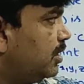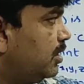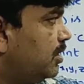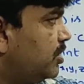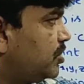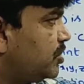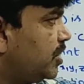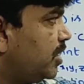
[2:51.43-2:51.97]

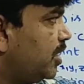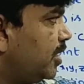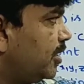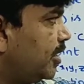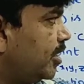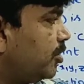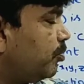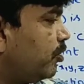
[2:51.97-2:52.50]
Initial
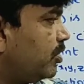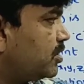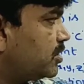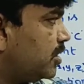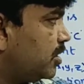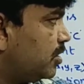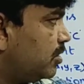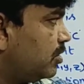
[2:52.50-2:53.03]
and end
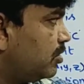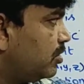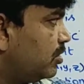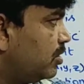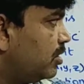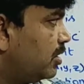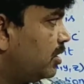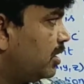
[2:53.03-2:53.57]
points are
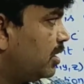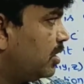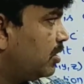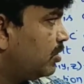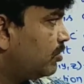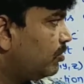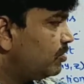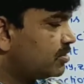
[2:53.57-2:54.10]

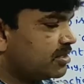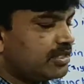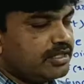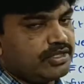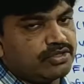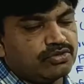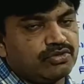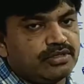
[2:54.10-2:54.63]

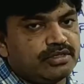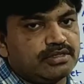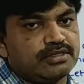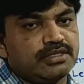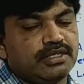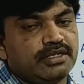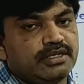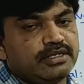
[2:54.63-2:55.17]
coincide here,
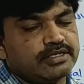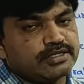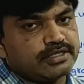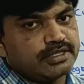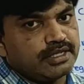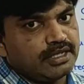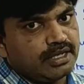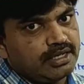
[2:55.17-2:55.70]
students.
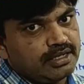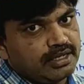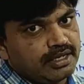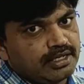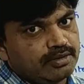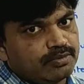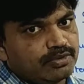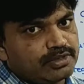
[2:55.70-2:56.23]
Initial
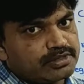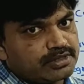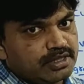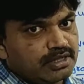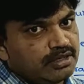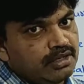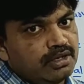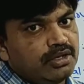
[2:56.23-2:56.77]
and end points
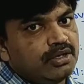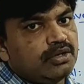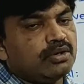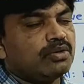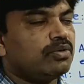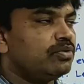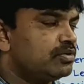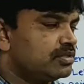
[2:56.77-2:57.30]
are
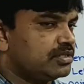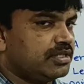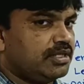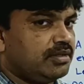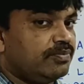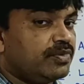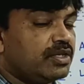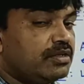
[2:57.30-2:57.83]

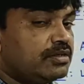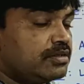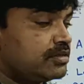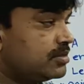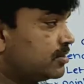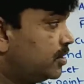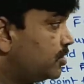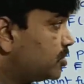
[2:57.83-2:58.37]
coincide.
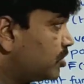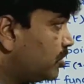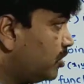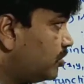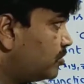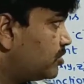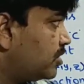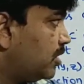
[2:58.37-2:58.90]
Such
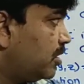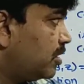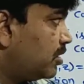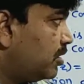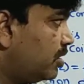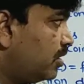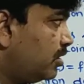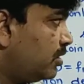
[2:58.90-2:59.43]
curves
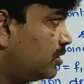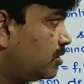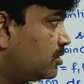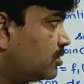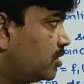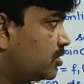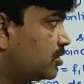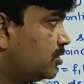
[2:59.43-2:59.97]
are called
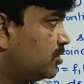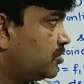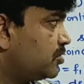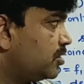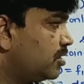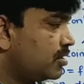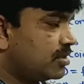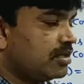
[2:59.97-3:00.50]

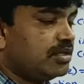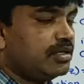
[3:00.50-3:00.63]
closed